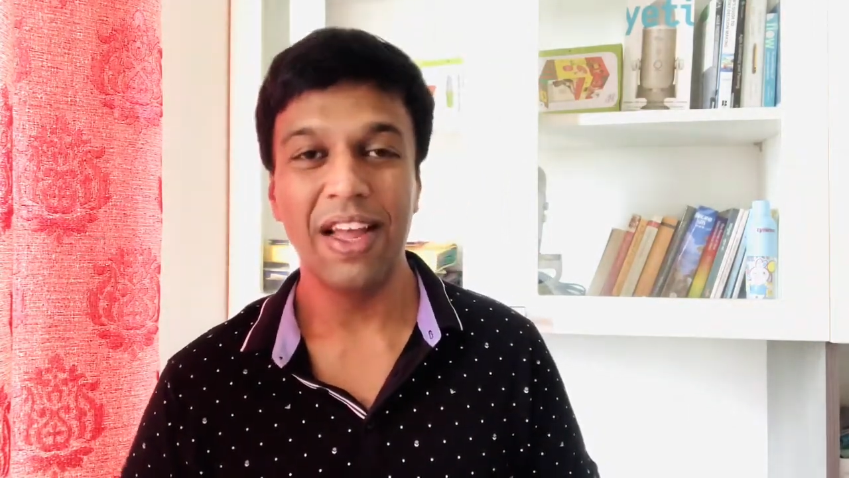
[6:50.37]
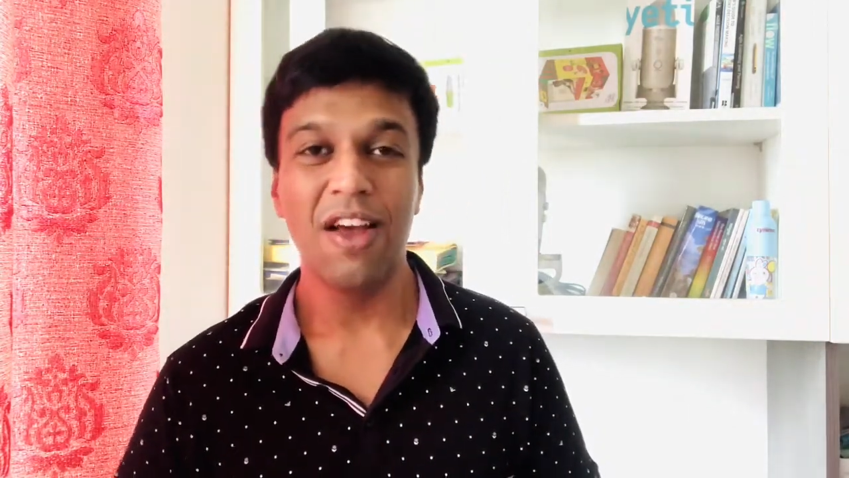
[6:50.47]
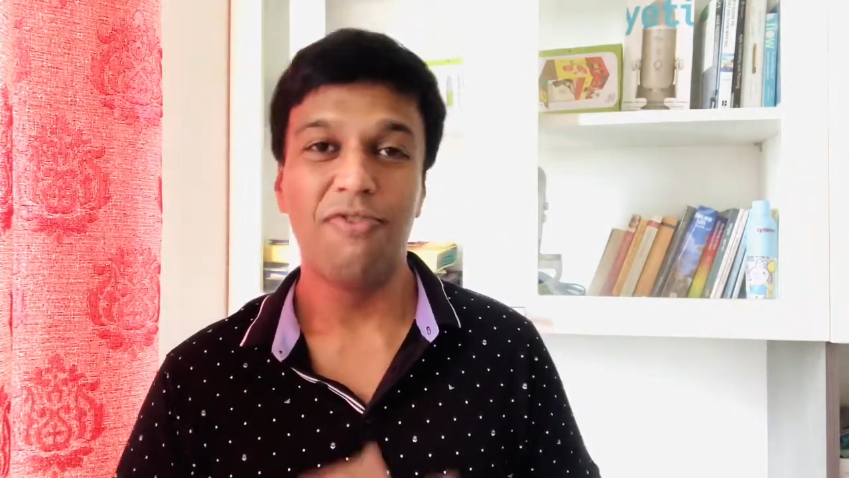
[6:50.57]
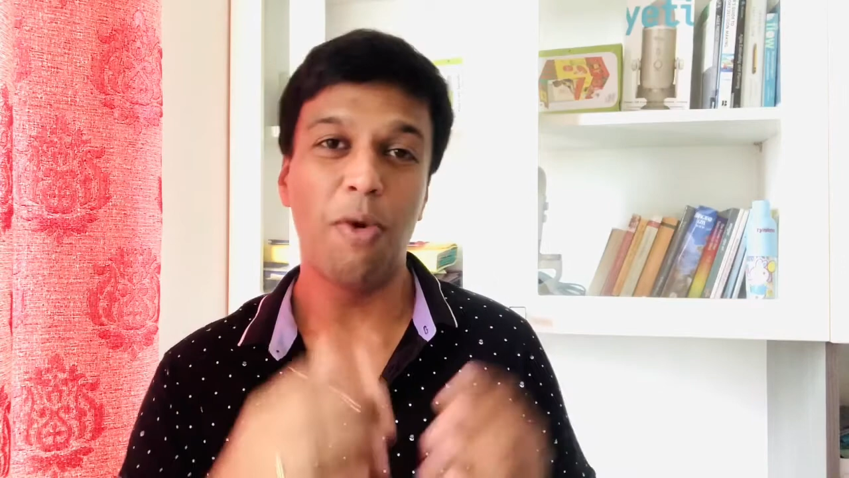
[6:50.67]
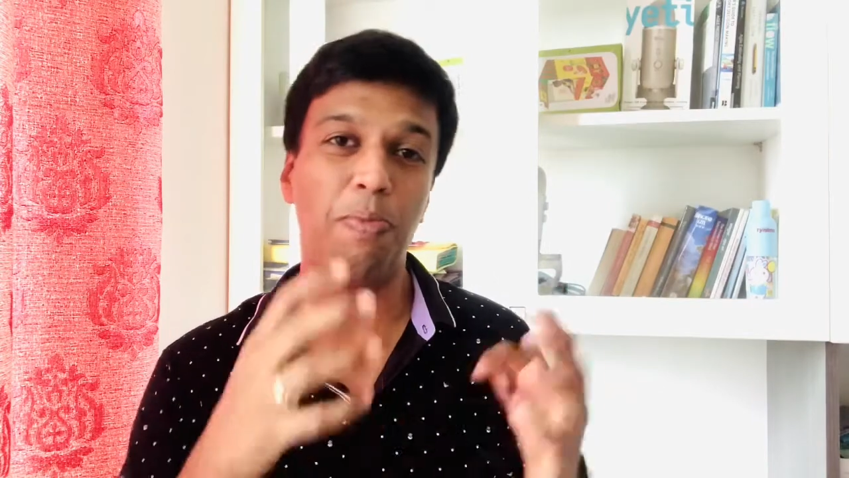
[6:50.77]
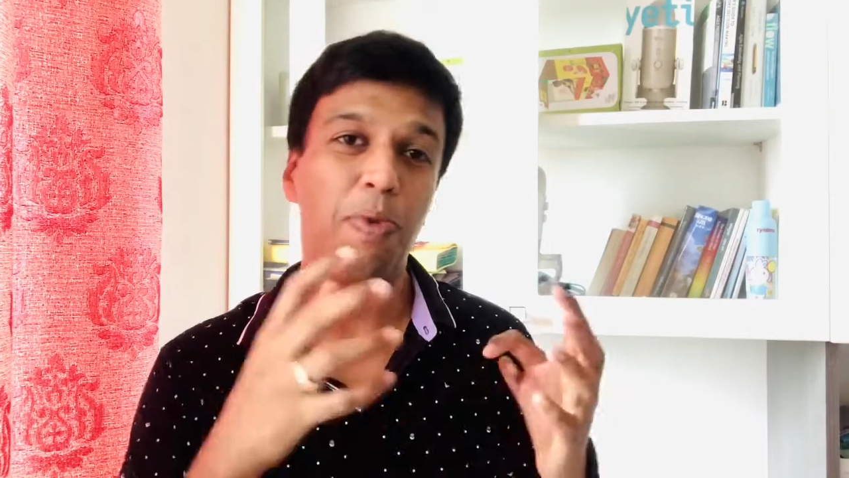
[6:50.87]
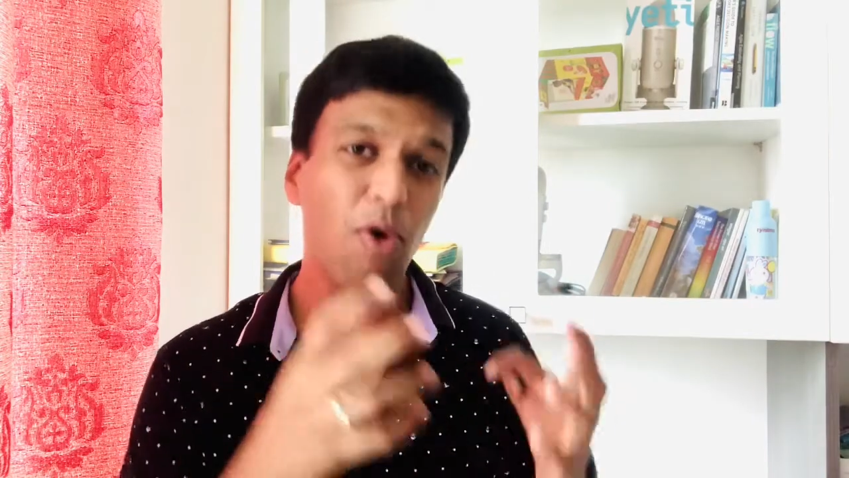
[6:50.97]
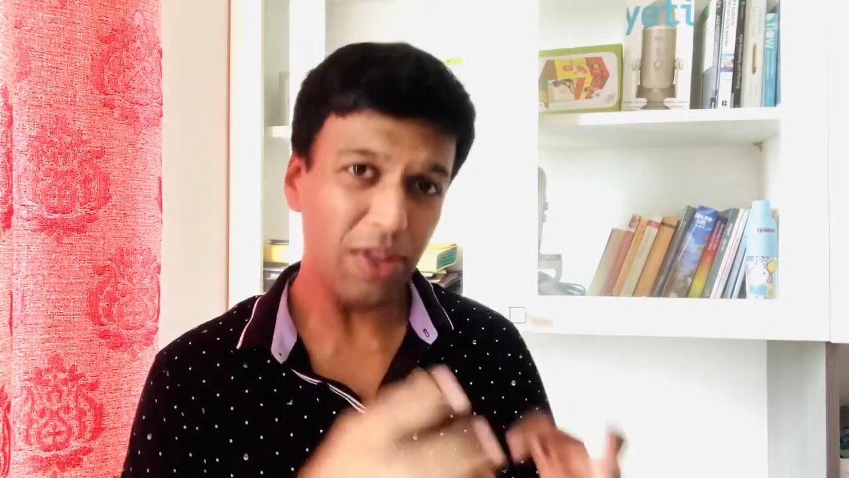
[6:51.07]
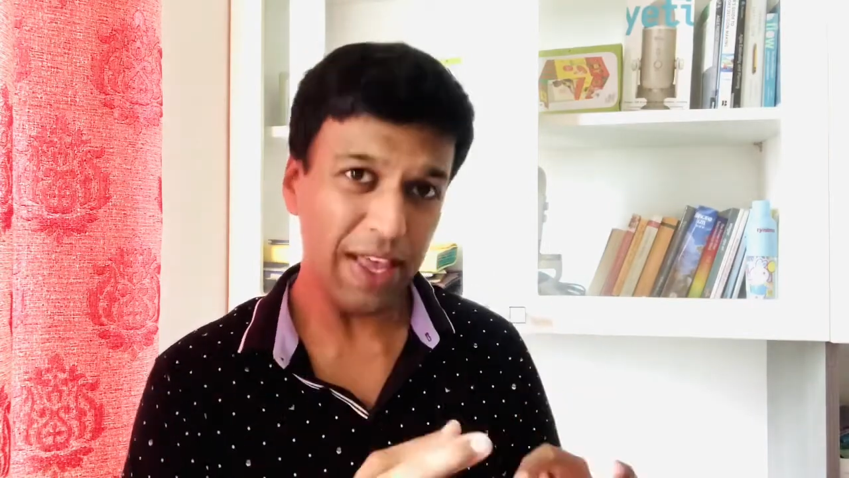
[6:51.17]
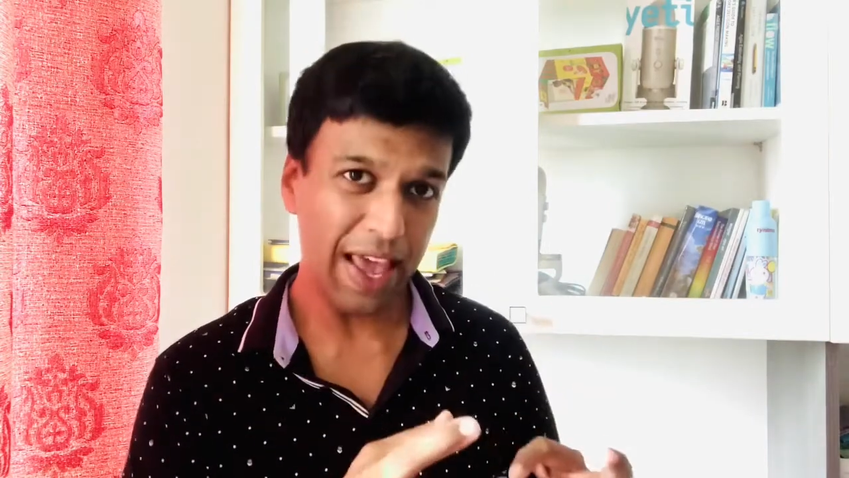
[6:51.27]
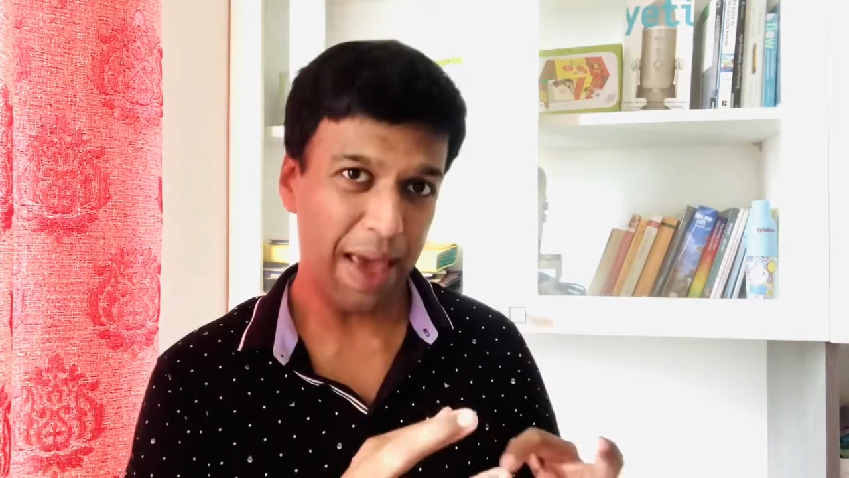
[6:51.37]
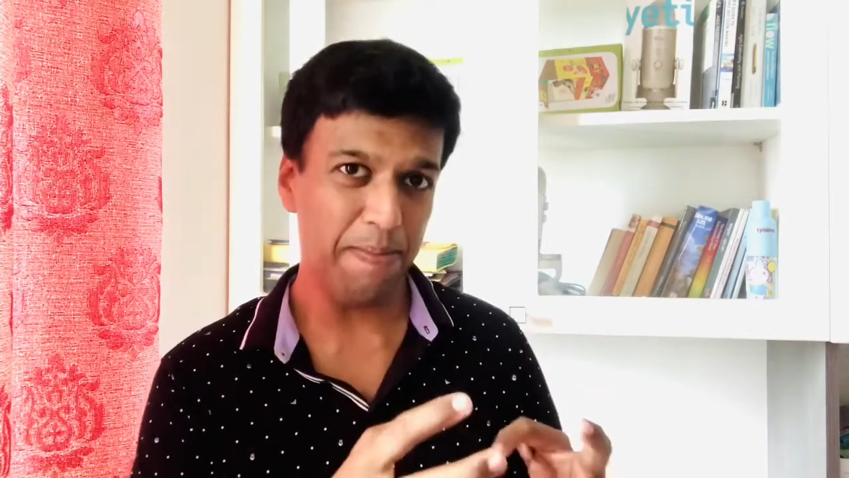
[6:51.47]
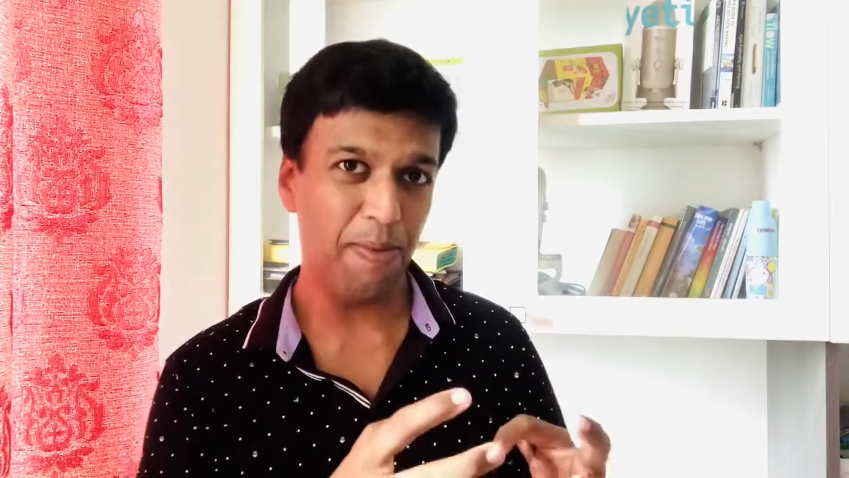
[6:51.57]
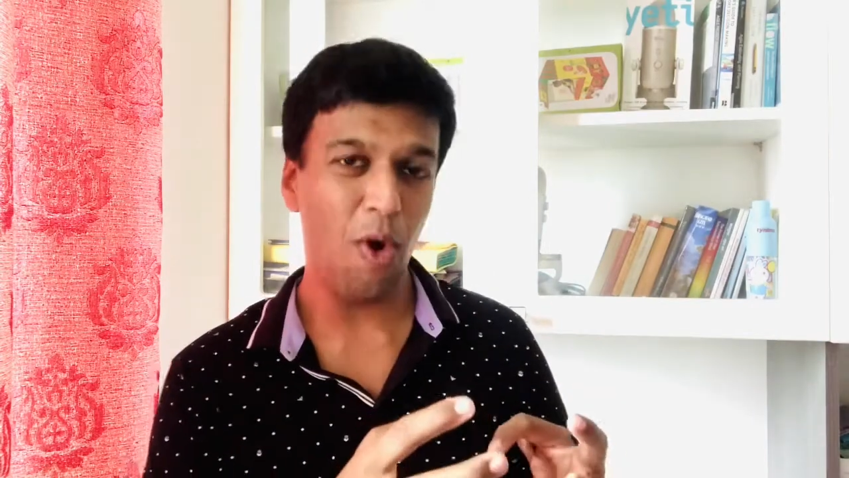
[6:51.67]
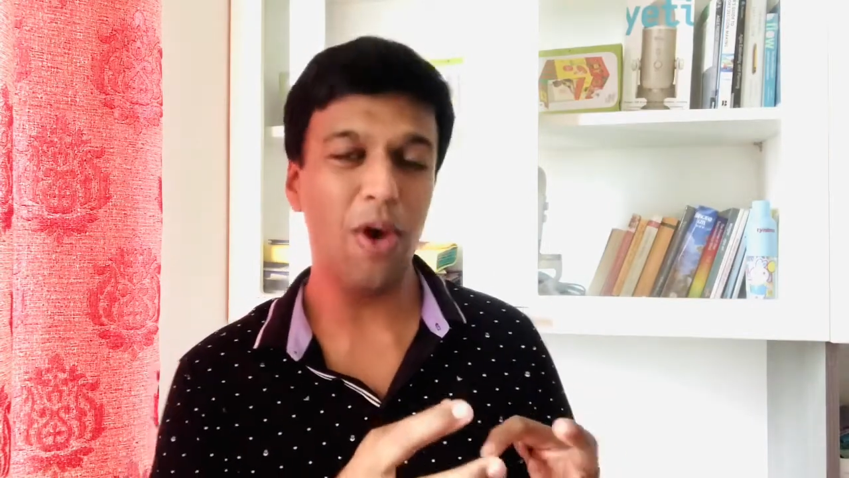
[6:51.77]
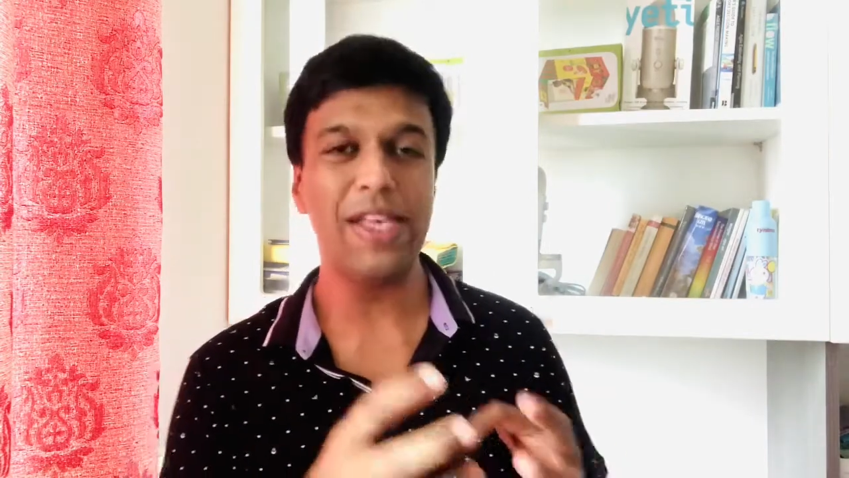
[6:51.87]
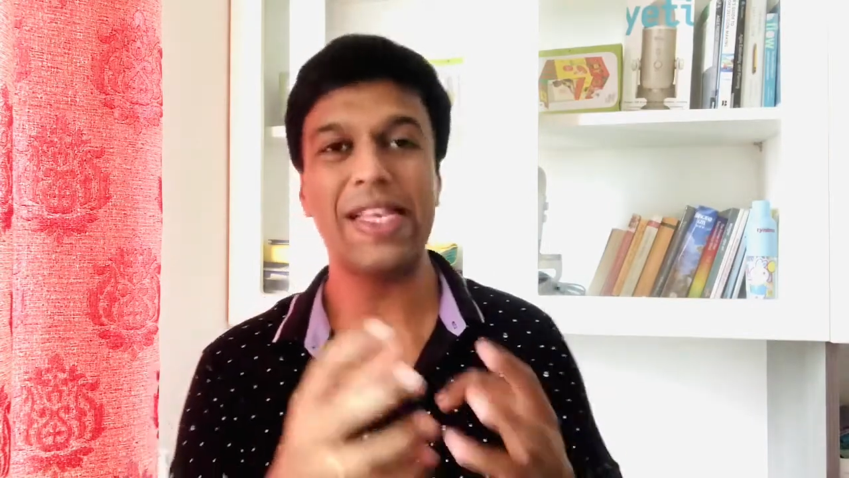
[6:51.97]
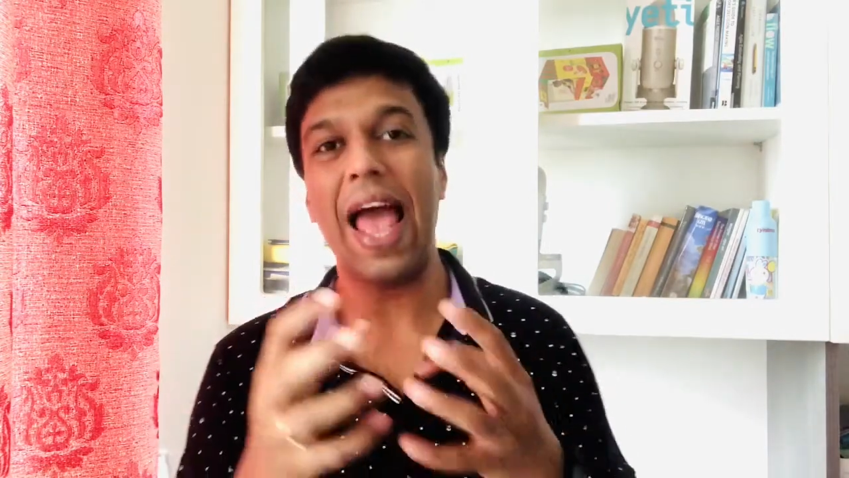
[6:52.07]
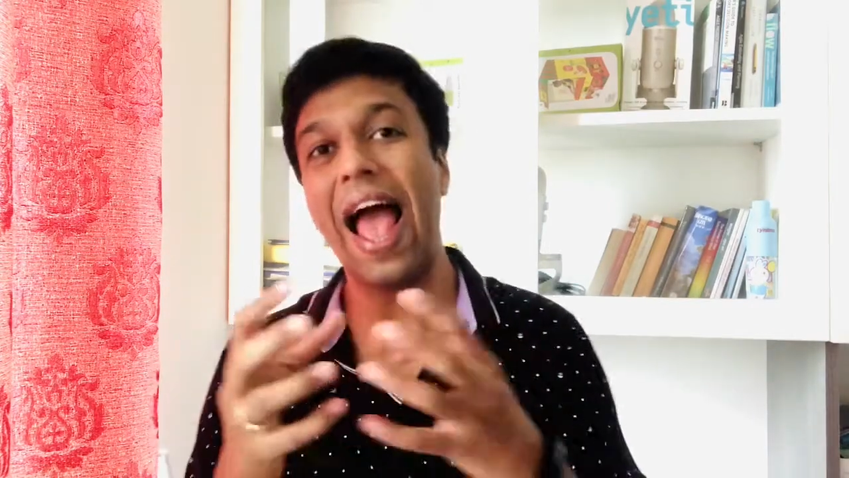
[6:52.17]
For both employees